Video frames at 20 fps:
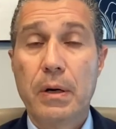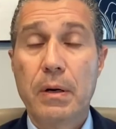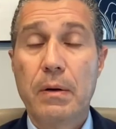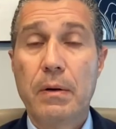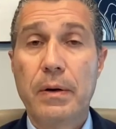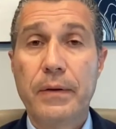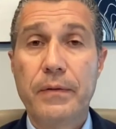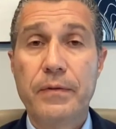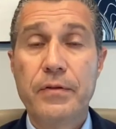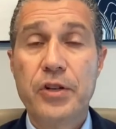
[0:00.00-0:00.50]

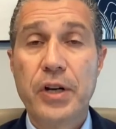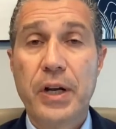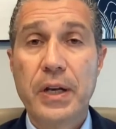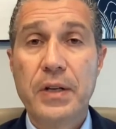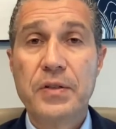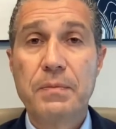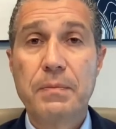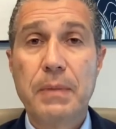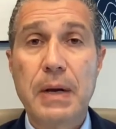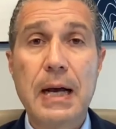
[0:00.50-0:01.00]
here, if
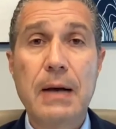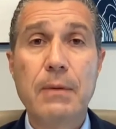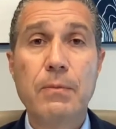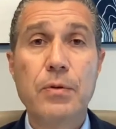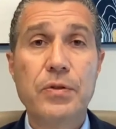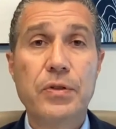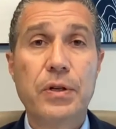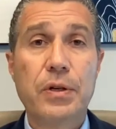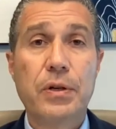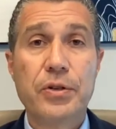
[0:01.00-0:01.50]
Jake's
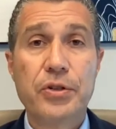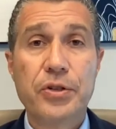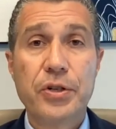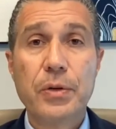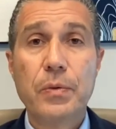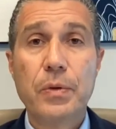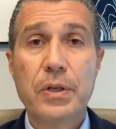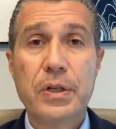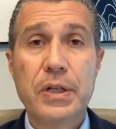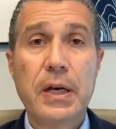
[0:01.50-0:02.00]
mom was here,
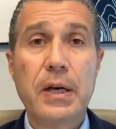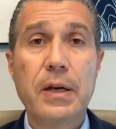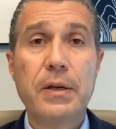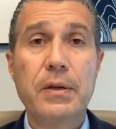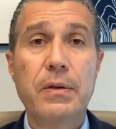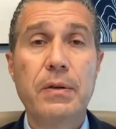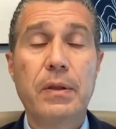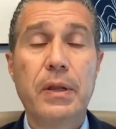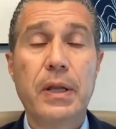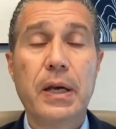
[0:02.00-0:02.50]
she would tell
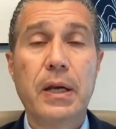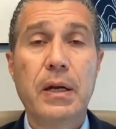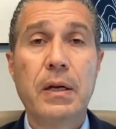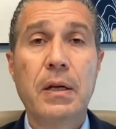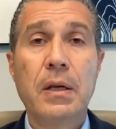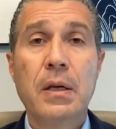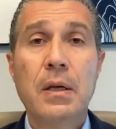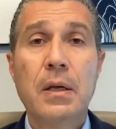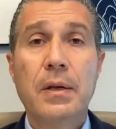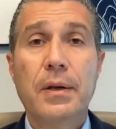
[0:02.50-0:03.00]
you that